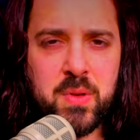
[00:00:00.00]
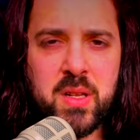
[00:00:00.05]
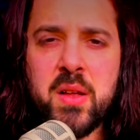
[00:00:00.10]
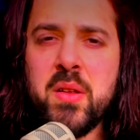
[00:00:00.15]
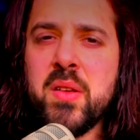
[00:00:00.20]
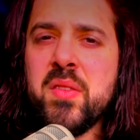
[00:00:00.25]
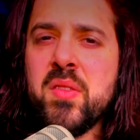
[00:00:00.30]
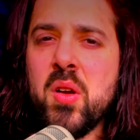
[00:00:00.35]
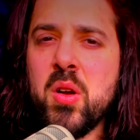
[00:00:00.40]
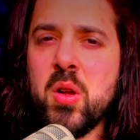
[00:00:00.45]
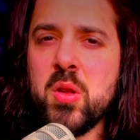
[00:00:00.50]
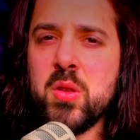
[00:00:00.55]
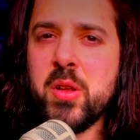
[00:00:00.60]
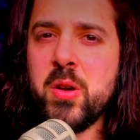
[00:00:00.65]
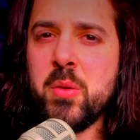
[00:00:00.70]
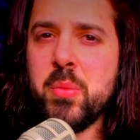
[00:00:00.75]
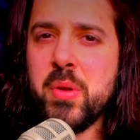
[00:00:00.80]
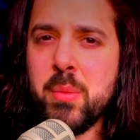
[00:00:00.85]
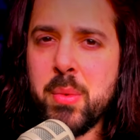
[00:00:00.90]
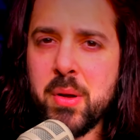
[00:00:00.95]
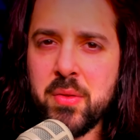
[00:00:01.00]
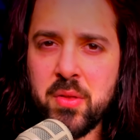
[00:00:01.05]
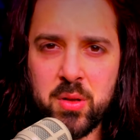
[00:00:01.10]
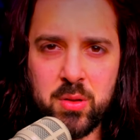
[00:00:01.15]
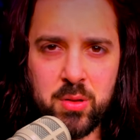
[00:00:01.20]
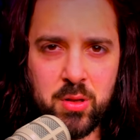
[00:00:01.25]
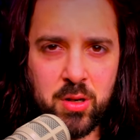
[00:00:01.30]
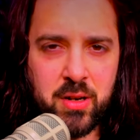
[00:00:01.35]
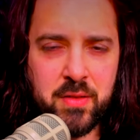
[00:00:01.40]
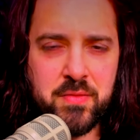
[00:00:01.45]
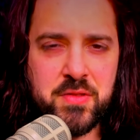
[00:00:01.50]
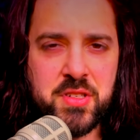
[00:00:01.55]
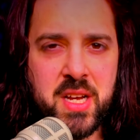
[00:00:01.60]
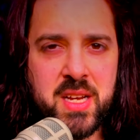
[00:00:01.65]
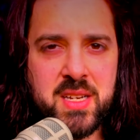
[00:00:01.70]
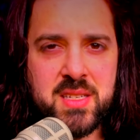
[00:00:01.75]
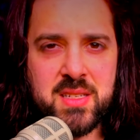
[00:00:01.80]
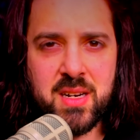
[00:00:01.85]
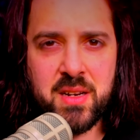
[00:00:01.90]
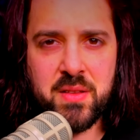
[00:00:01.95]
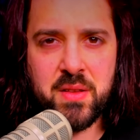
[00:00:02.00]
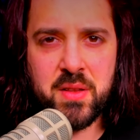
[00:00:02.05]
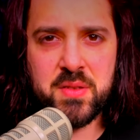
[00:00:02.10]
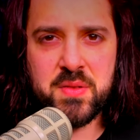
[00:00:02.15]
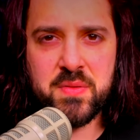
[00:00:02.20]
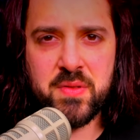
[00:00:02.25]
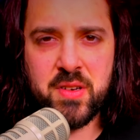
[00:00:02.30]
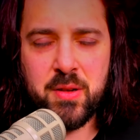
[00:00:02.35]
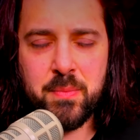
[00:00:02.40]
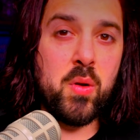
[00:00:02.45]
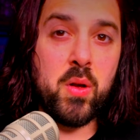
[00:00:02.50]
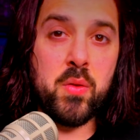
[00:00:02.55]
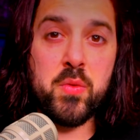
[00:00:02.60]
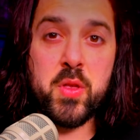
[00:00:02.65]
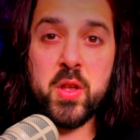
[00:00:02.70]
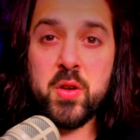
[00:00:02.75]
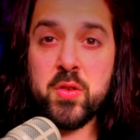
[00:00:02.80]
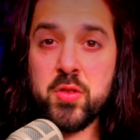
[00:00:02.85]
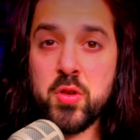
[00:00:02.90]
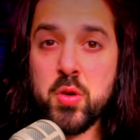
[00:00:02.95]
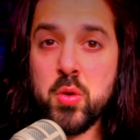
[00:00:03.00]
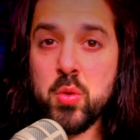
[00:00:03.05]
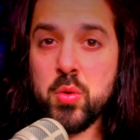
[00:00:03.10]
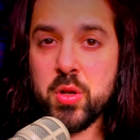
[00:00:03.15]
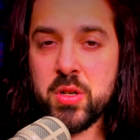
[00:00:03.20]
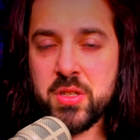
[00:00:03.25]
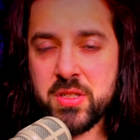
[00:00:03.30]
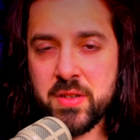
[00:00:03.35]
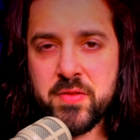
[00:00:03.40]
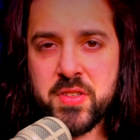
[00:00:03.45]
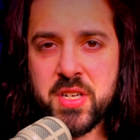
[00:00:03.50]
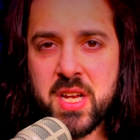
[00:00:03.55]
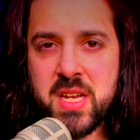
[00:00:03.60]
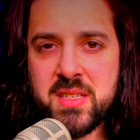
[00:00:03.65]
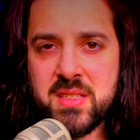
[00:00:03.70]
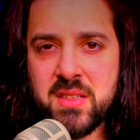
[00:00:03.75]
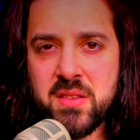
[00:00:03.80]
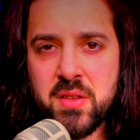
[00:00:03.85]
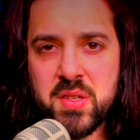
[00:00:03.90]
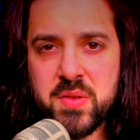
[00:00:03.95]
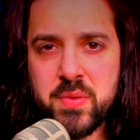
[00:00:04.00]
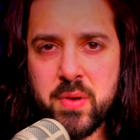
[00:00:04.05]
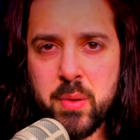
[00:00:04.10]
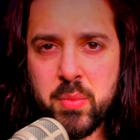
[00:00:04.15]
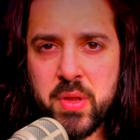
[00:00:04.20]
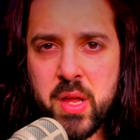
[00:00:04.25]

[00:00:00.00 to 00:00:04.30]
Now let's talk a little bit about the look of Jason in this film. There's two looks of Jason in this film.